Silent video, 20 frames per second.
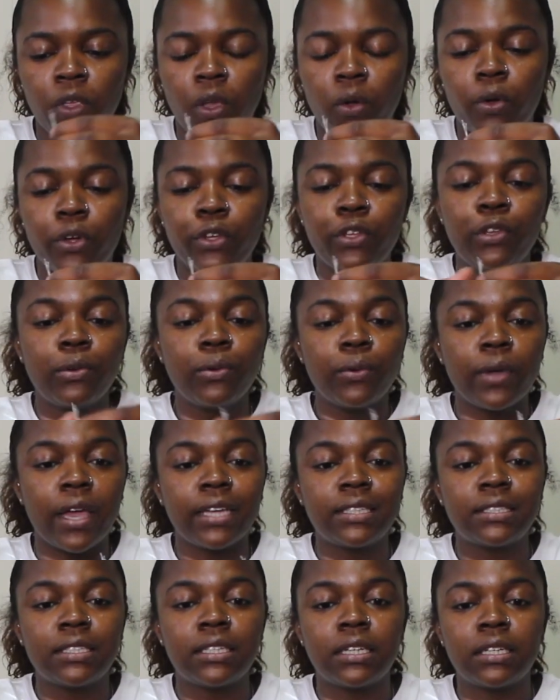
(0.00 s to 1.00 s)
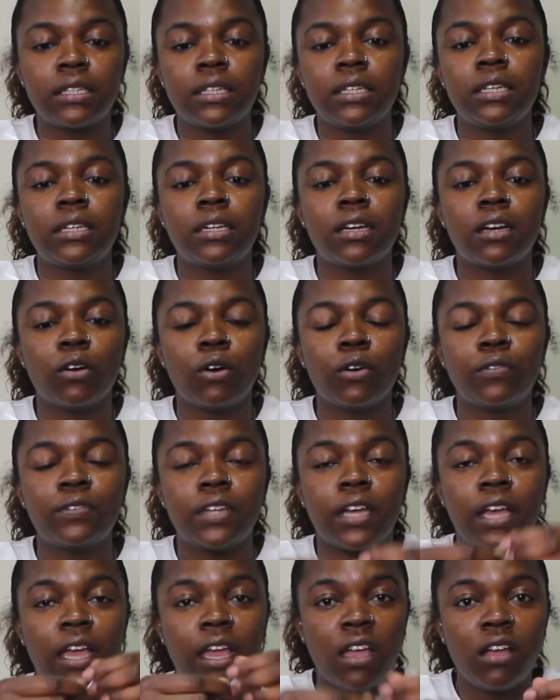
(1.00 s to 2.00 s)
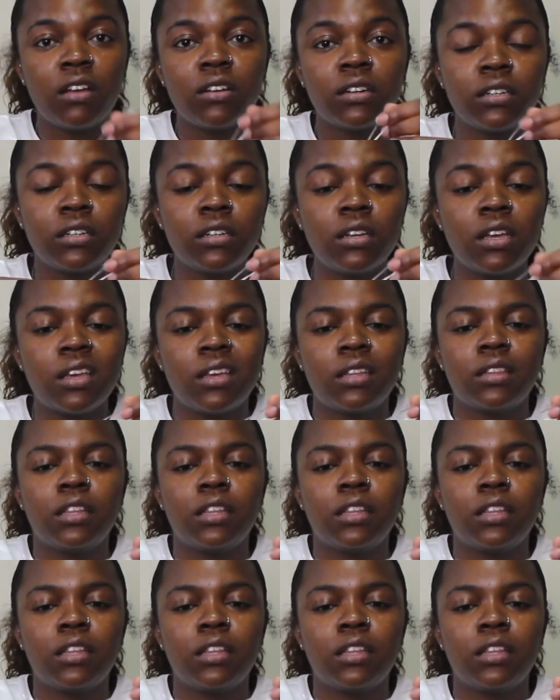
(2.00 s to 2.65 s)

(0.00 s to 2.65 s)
or you accidentally cut off the anchor,